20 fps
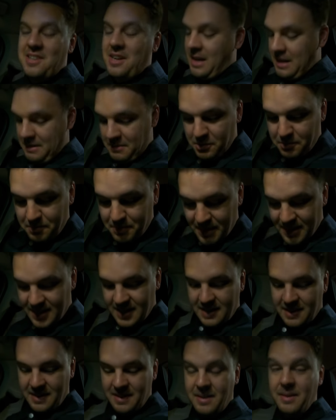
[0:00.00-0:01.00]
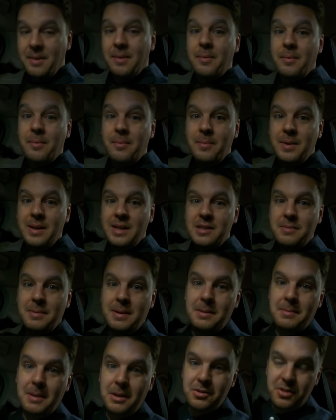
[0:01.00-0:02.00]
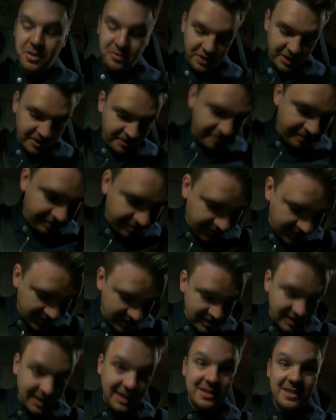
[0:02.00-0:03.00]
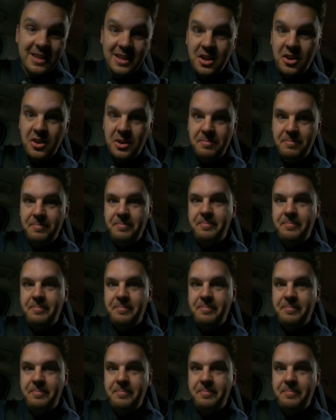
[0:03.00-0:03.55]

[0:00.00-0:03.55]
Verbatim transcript: times, but we need to make the most of it. So let's get going.